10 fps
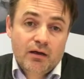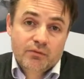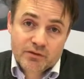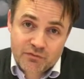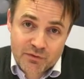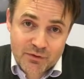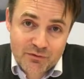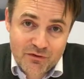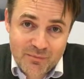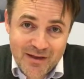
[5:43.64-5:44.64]
It was very
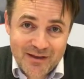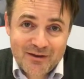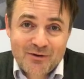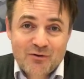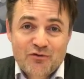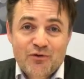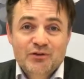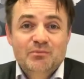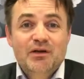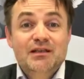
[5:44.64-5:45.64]
good for my ego
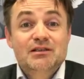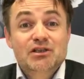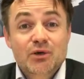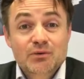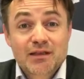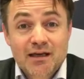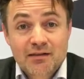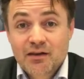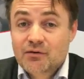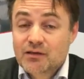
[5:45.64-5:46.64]
first, but it shows
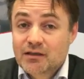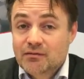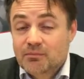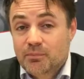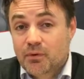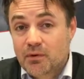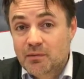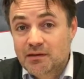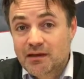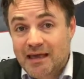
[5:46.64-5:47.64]
that there,
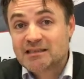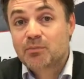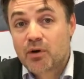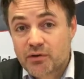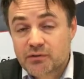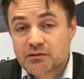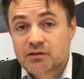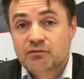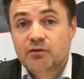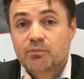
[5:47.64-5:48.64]
probably the experience
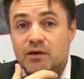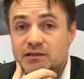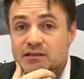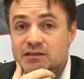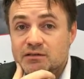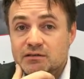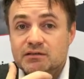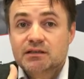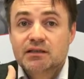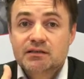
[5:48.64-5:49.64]
of the
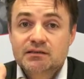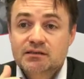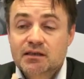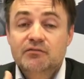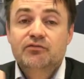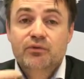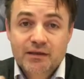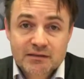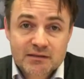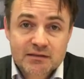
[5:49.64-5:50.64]
practitioners is
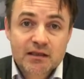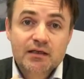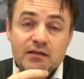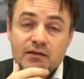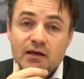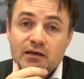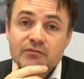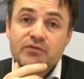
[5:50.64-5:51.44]
influences the